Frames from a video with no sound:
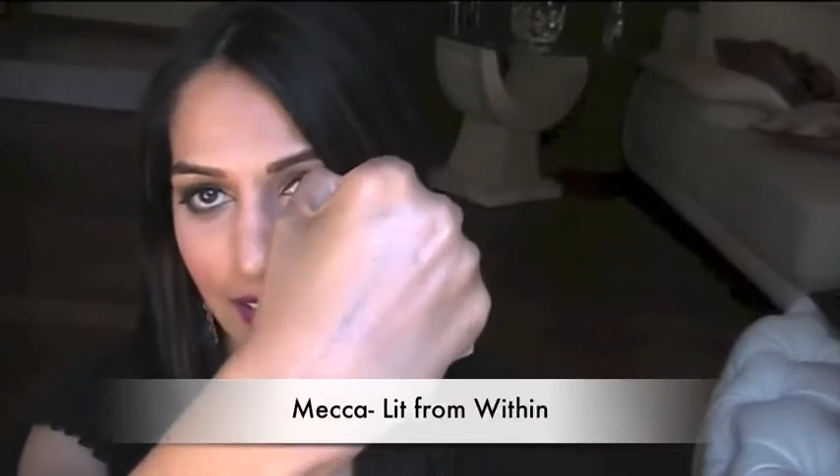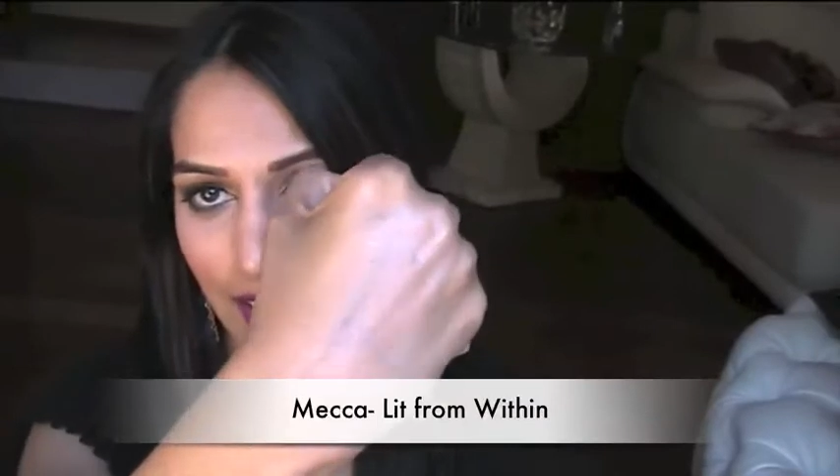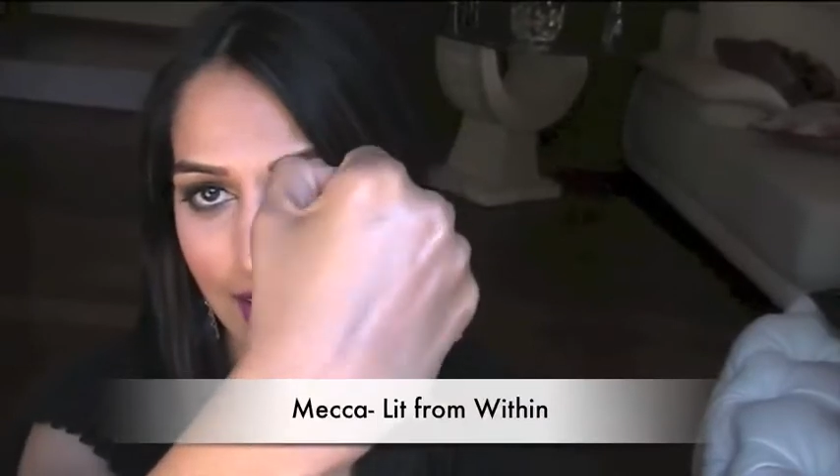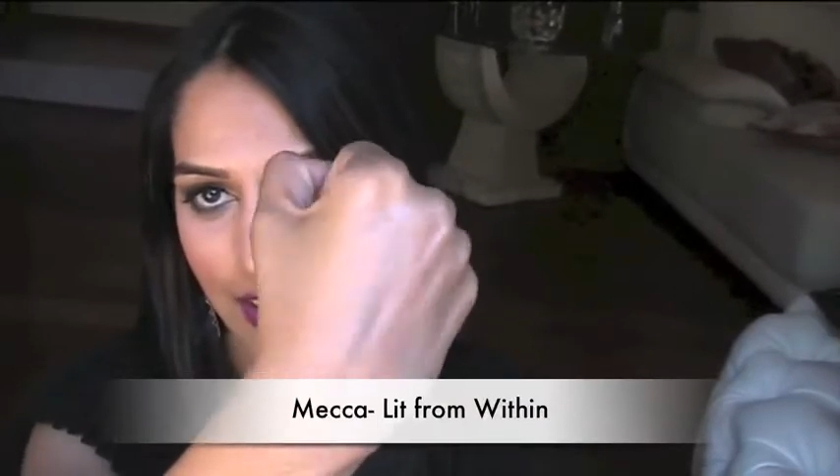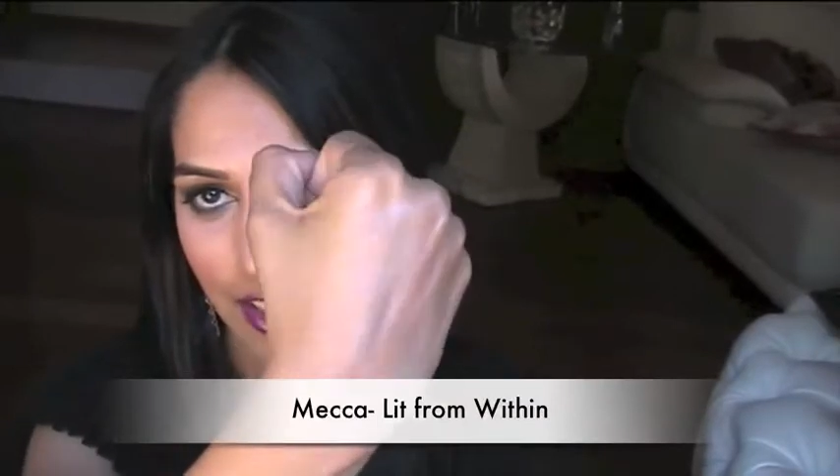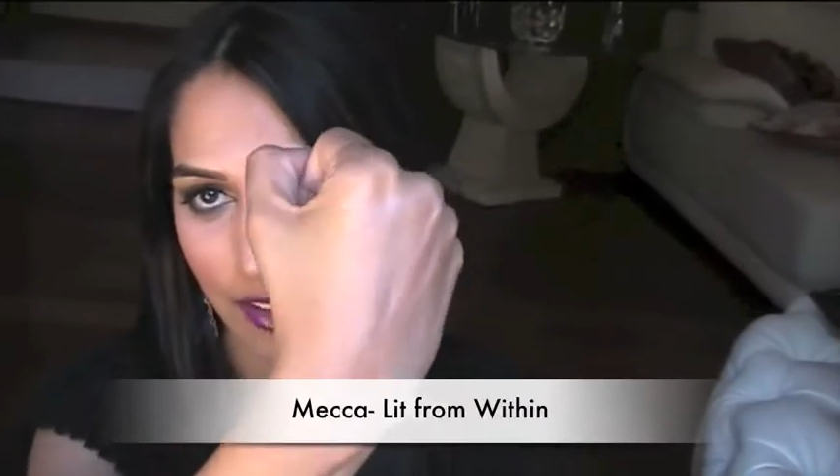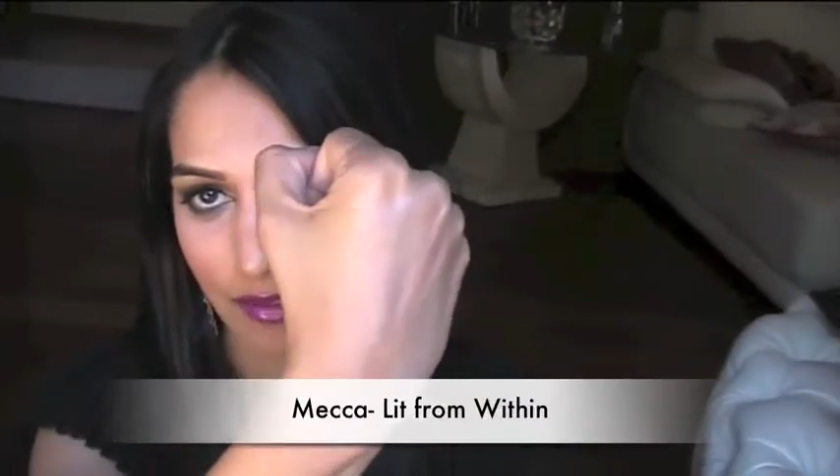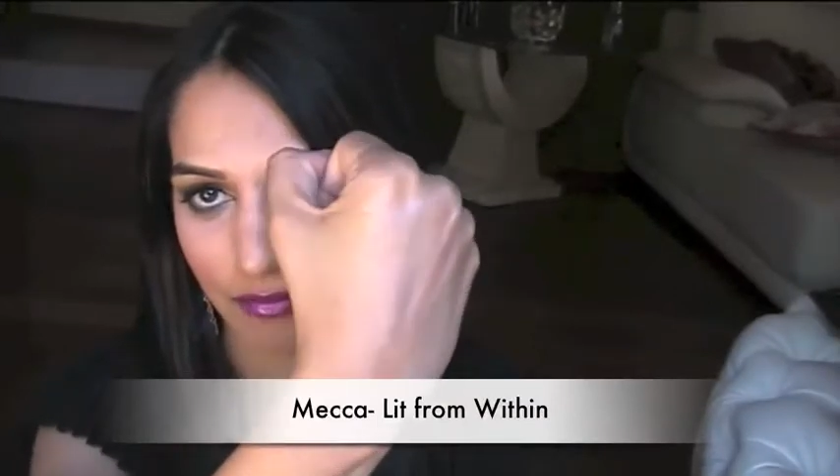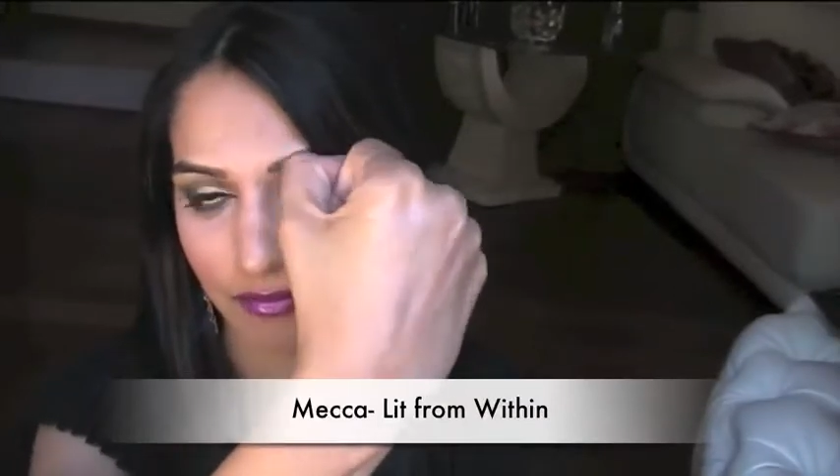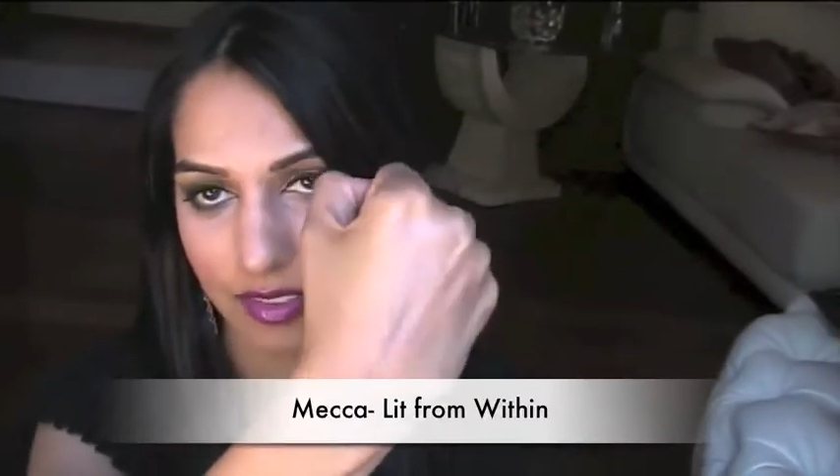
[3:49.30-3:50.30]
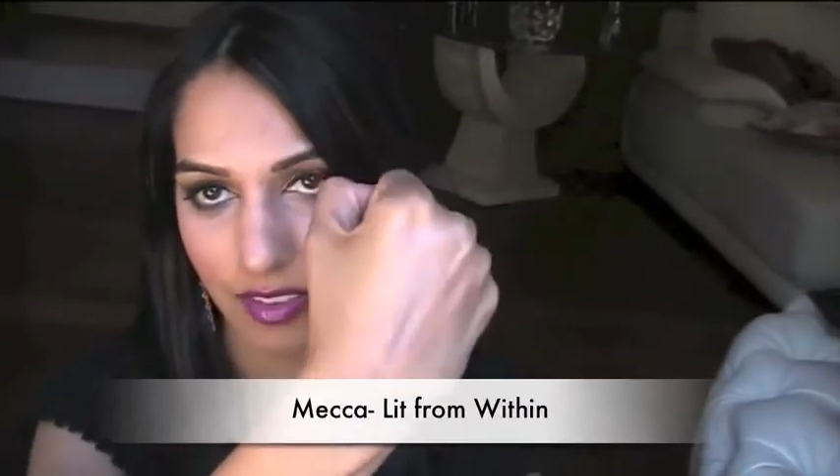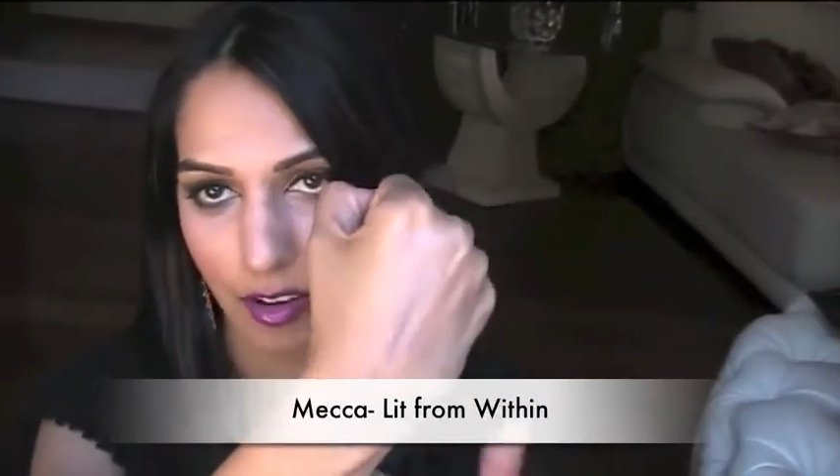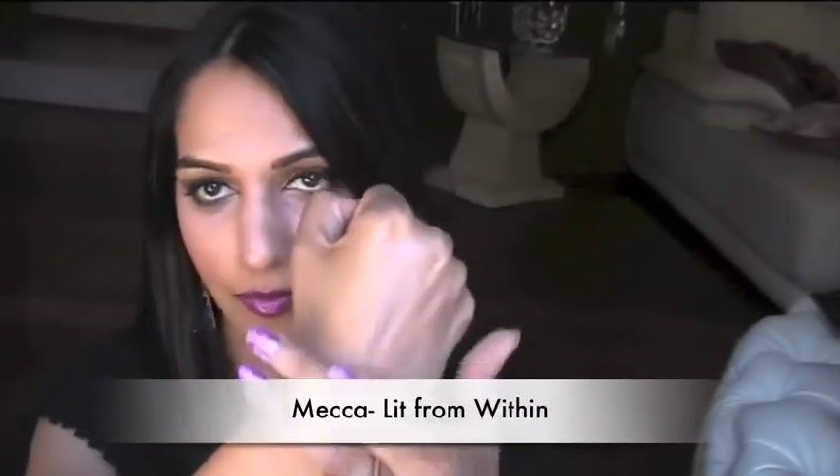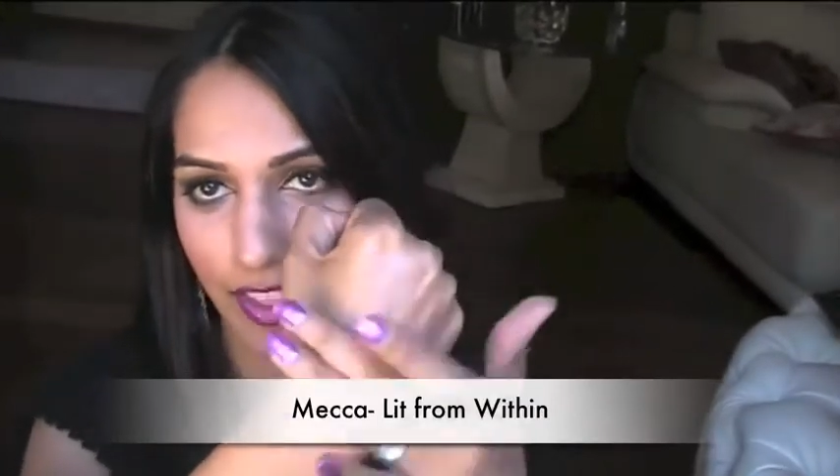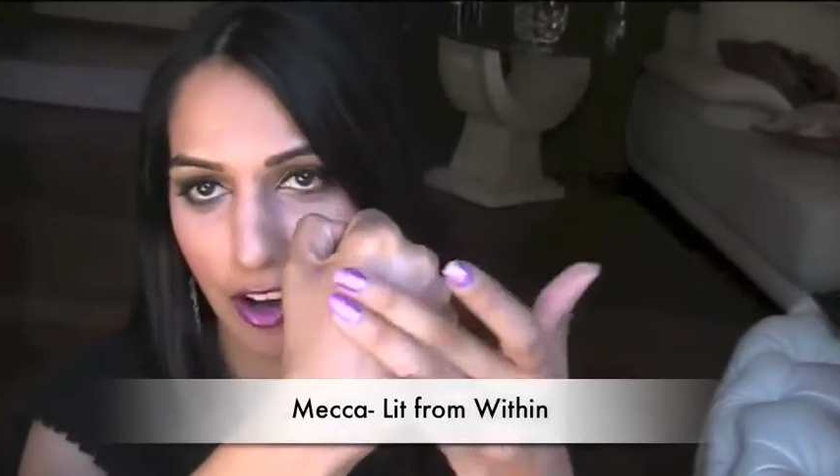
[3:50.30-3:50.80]
that's actually, I
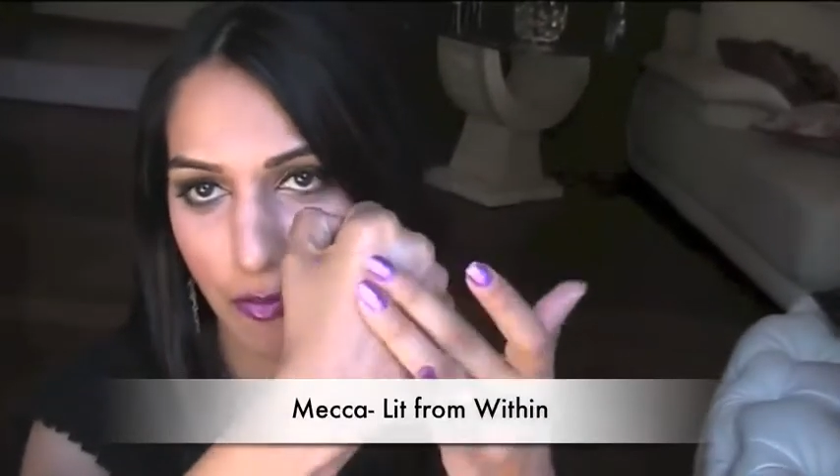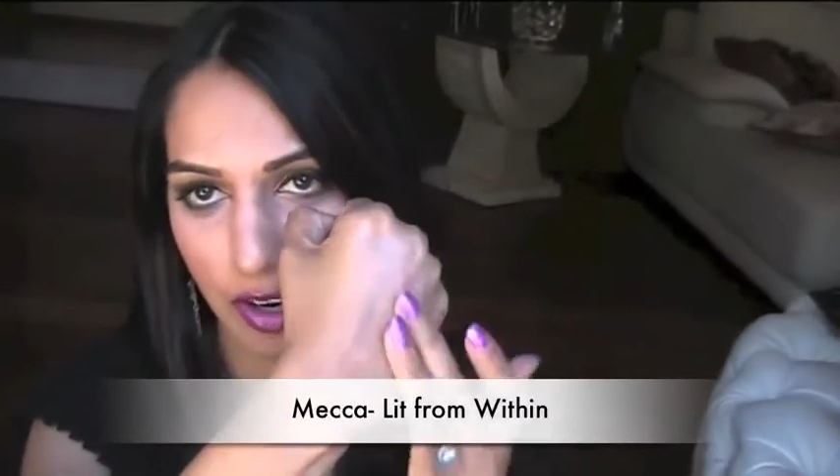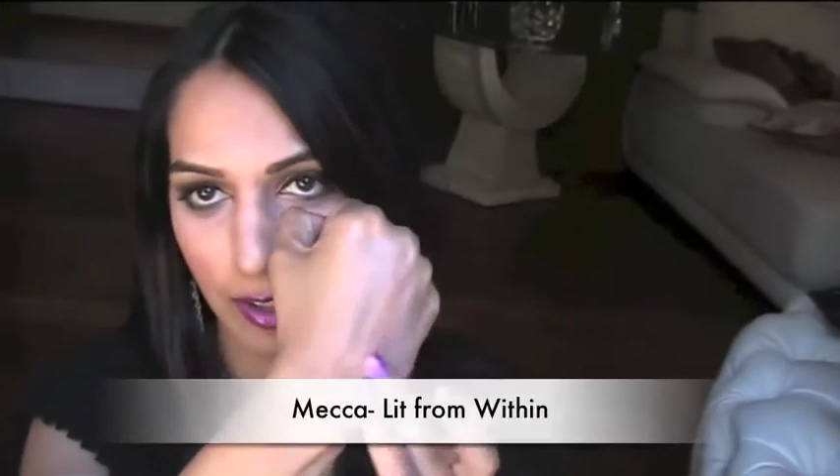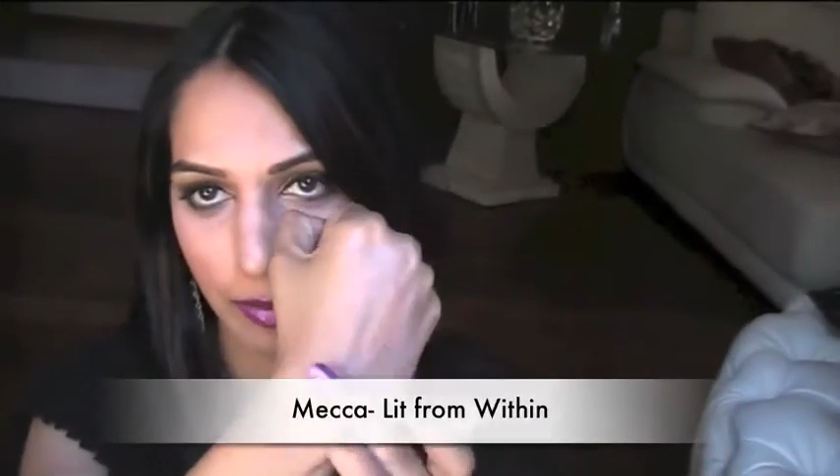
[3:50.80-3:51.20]
think I've put a little